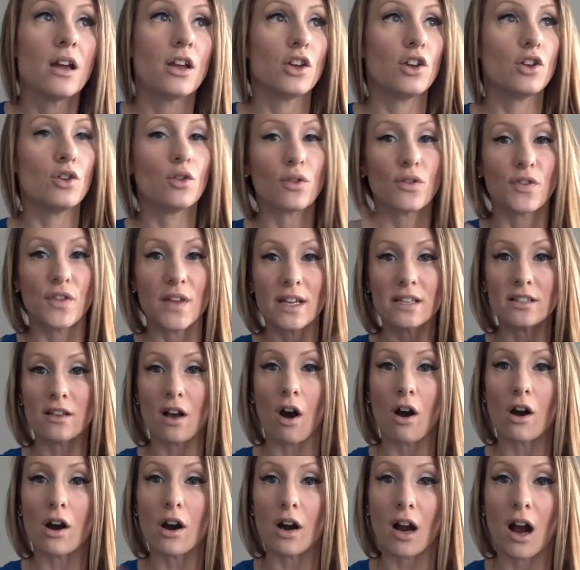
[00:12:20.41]
you know, things
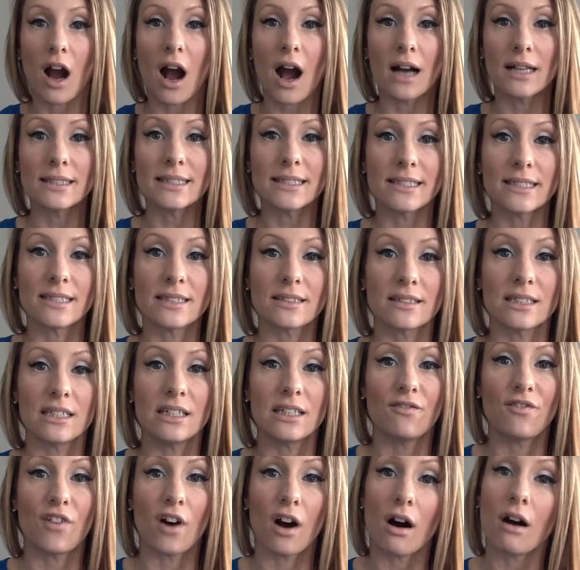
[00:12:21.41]
are constantly
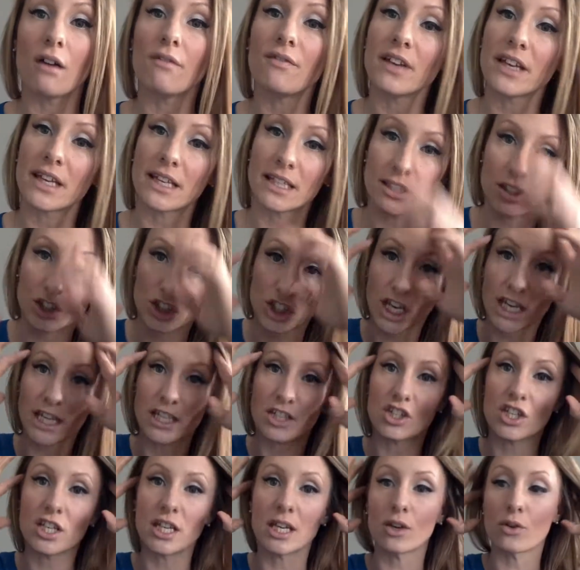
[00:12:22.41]
evolving and
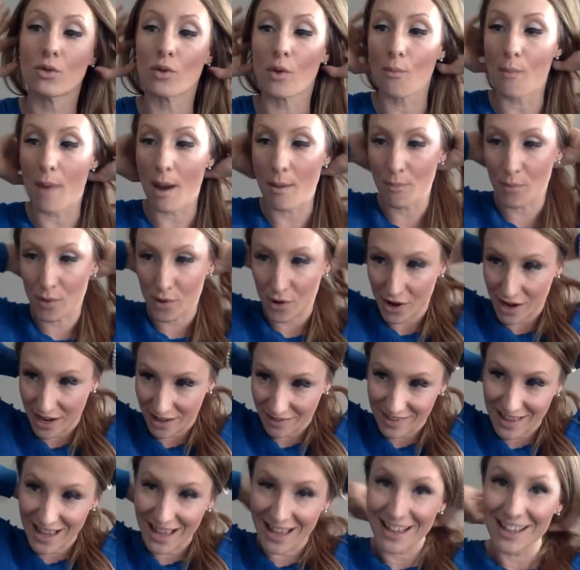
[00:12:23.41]
changing, and
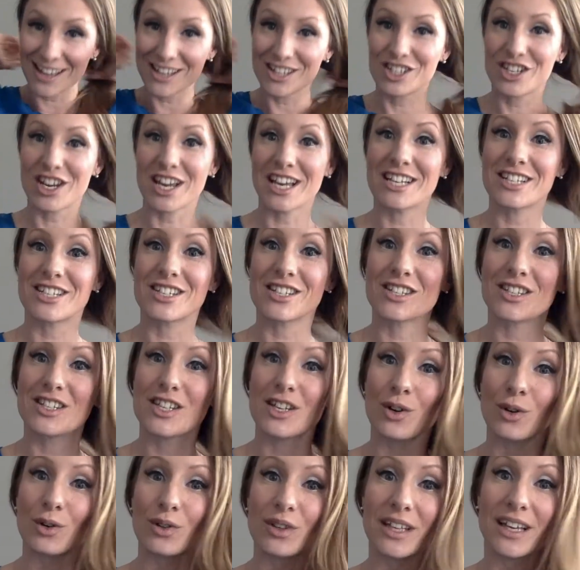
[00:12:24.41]
remembering that change is
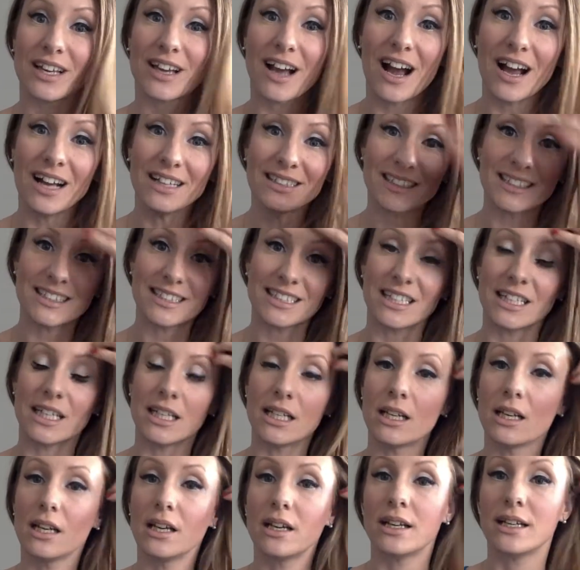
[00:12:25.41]
the only
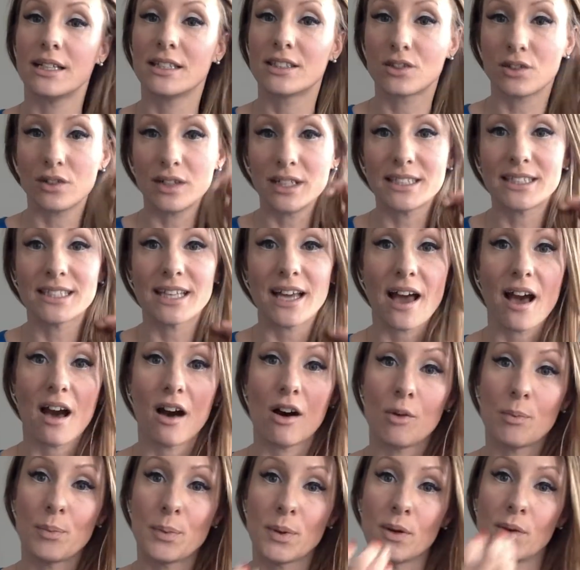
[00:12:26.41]
constant is going to
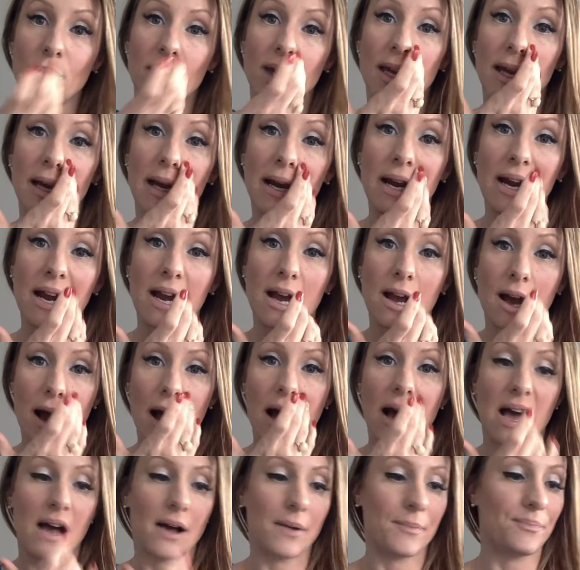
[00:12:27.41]
help you here,
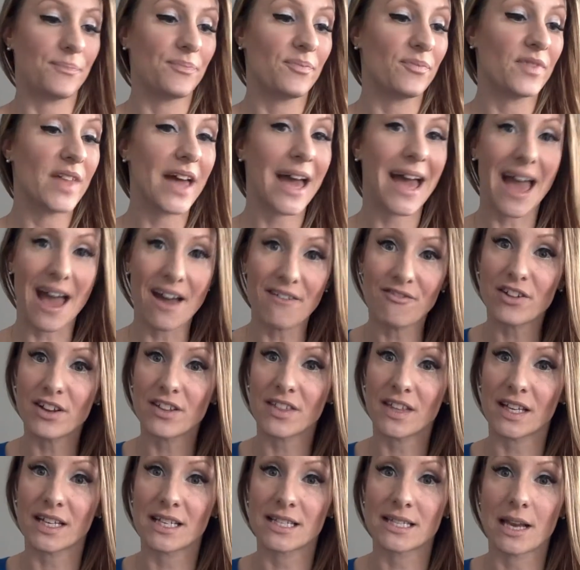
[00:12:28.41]
that
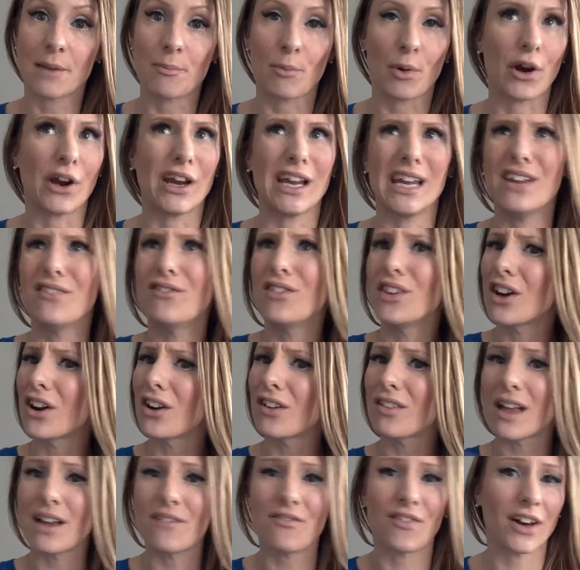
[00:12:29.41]
everything is temporary. Even
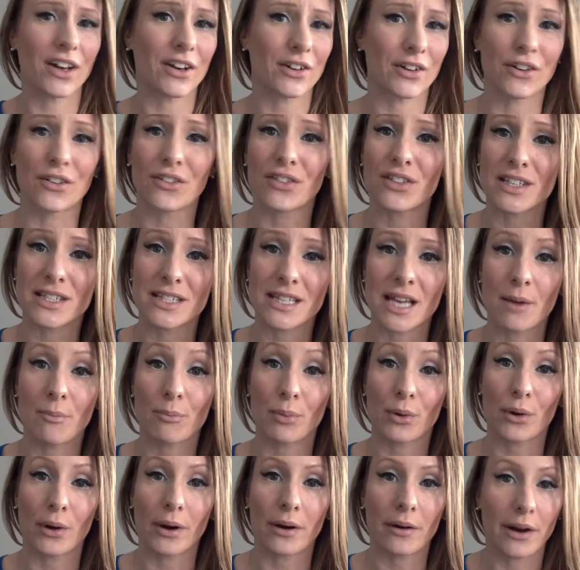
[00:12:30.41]
our life on earth is
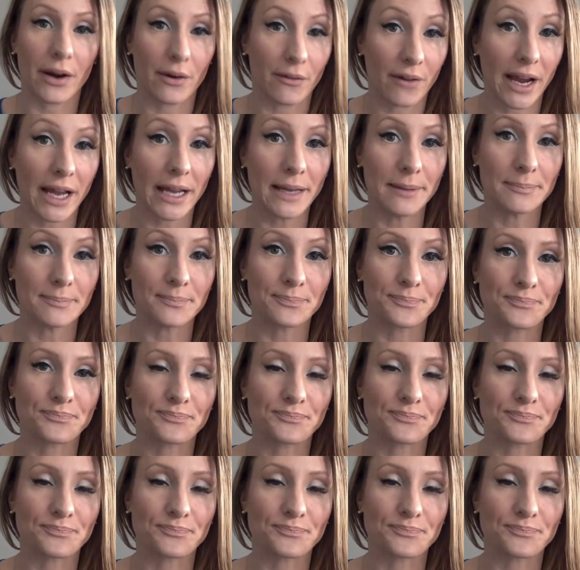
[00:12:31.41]
temporary, right?